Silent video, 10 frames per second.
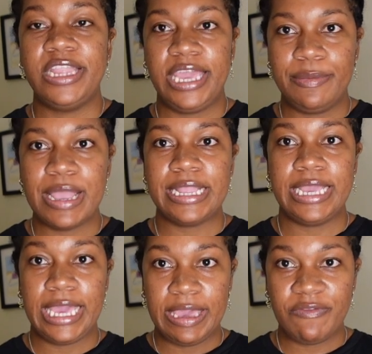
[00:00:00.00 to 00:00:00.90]
name that
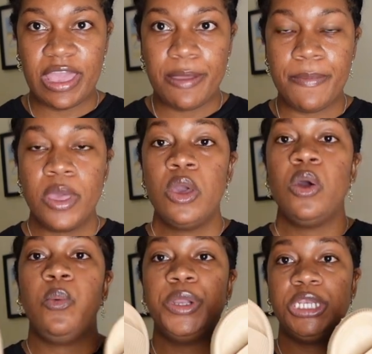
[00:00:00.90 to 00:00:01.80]
they gave
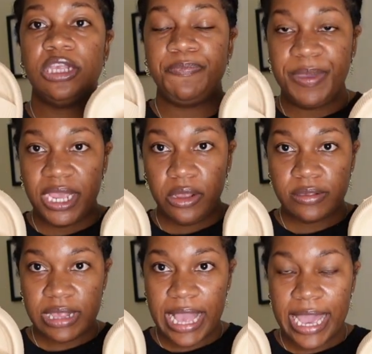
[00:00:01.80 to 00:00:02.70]
them, which is pillow
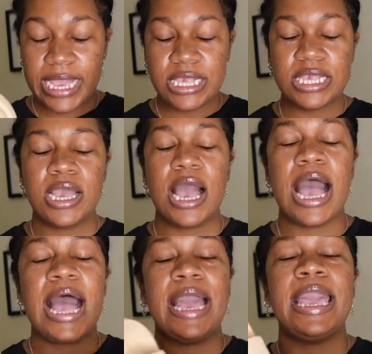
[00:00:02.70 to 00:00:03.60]
slides.
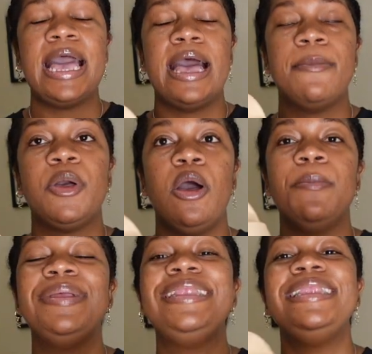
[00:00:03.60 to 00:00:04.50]
I am
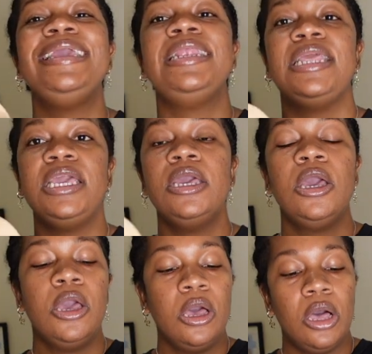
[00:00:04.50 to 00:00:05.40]
completely
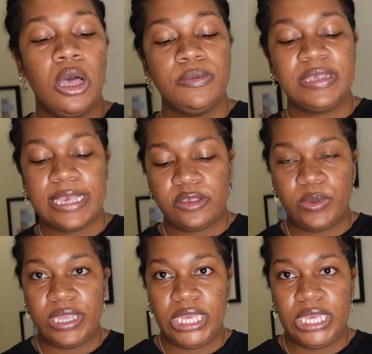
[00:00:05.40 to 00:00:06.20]
obsessed with